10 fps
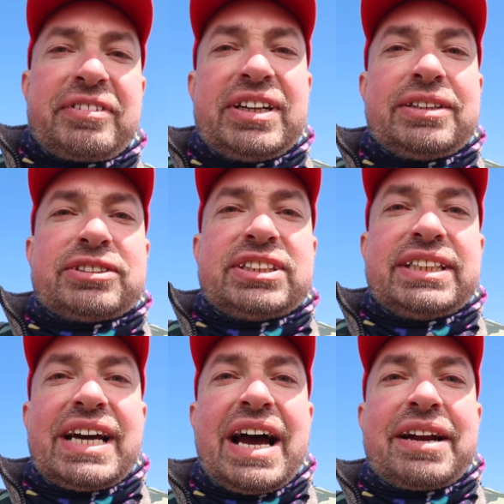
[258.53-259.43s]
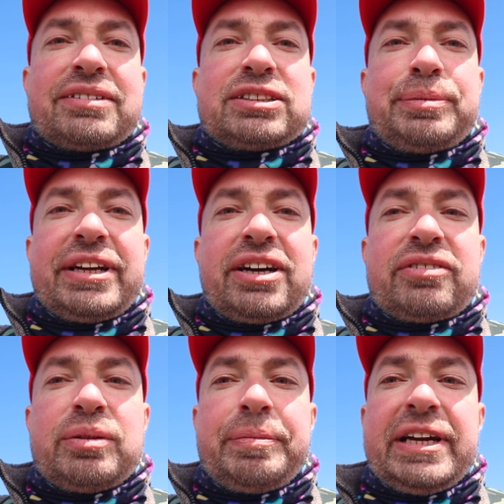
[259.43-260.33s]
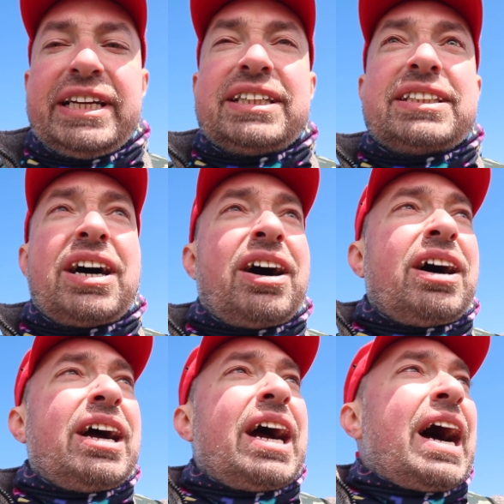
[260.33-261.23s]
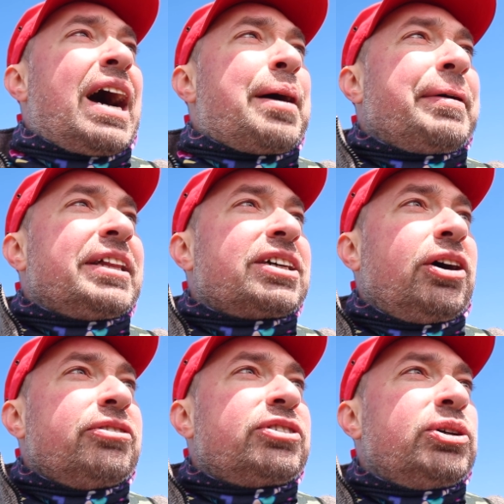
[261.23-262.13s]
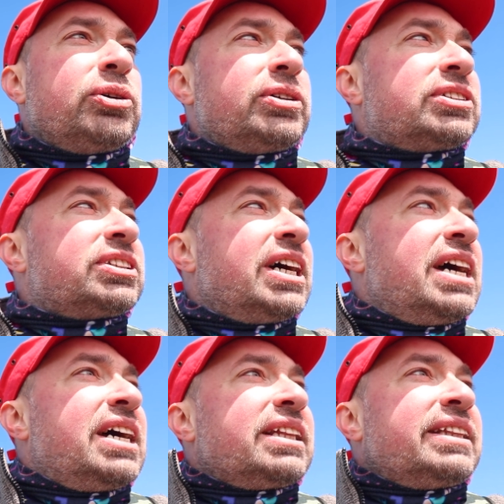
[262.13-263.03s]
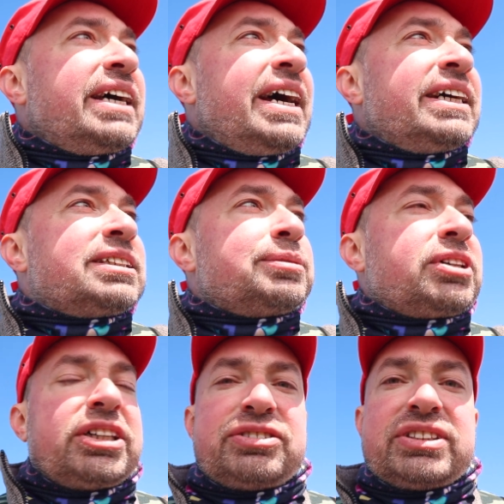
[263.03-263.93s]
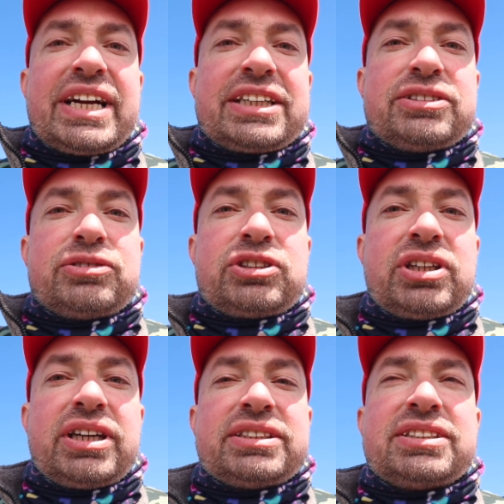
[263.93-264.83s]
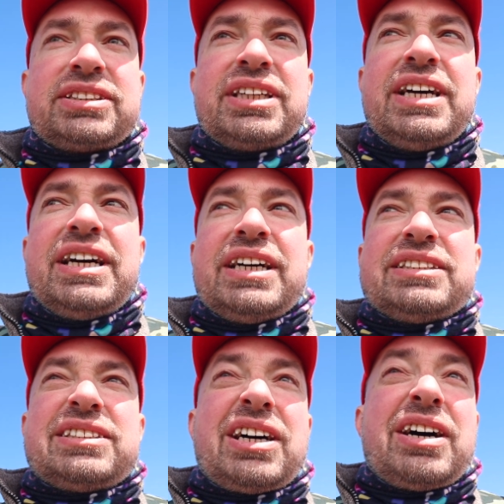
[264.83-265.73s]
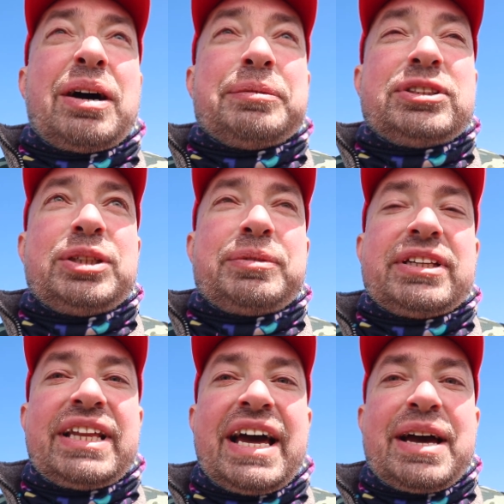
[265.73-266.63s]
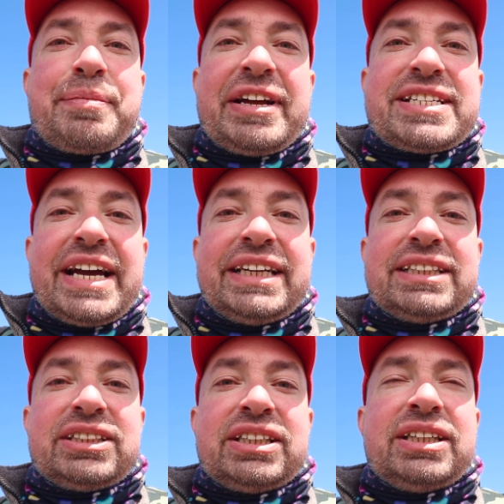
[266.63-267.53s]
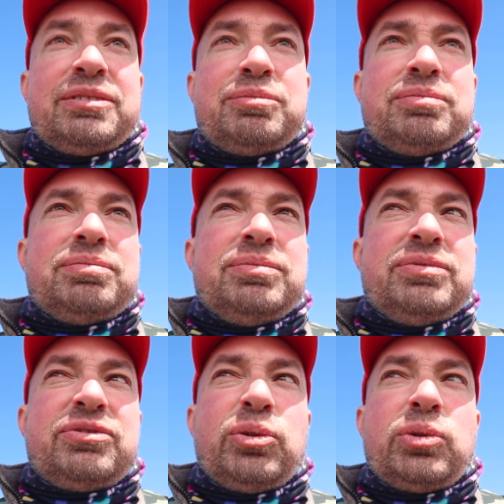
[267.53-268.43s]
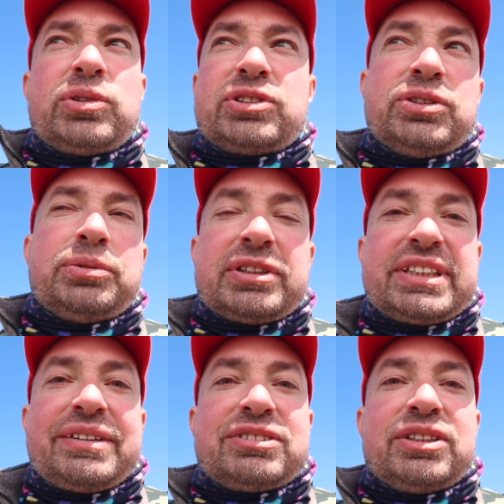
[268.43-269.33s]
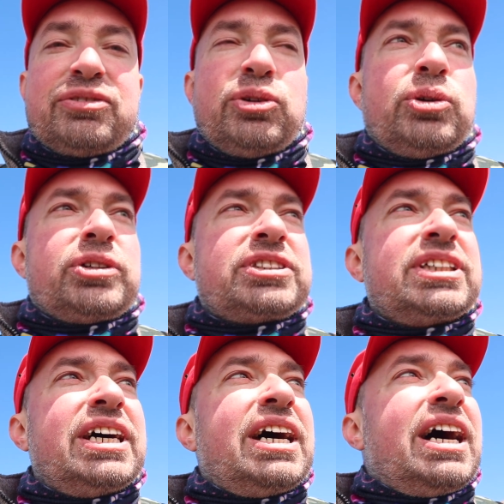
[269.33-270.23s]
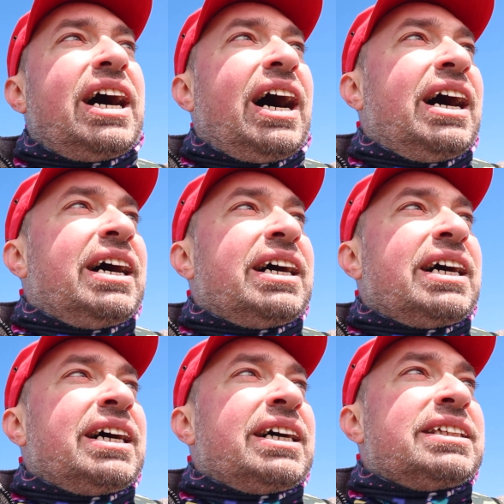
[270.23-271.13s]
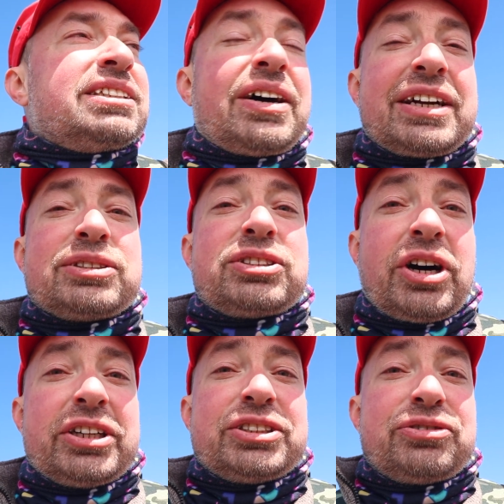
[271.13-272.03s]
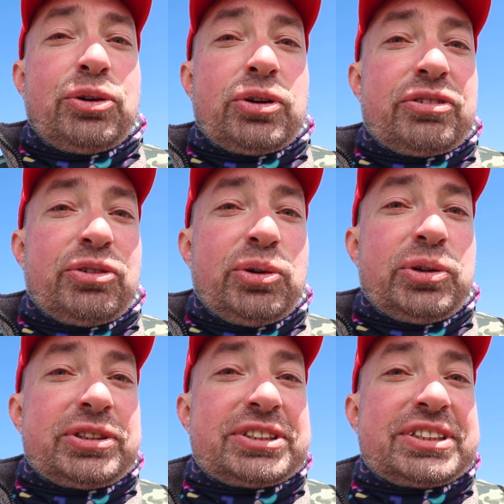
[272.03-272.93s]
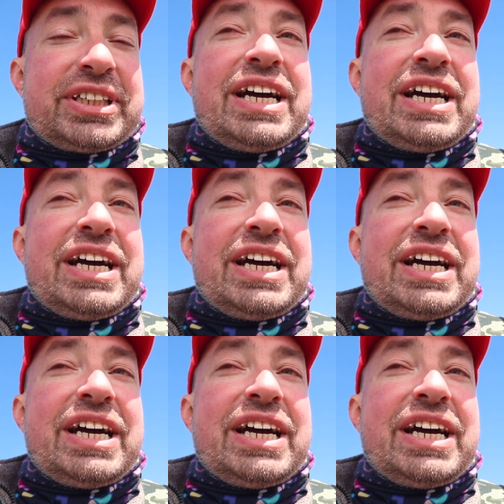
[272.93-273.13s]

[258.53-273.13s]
a little sit down. I've just made it off the beach. I am at the golf course. There's some signs for the National Trust, so I'm assuming that they're maintaining the fort or what's left of the fort. There's no actual signs for a fort.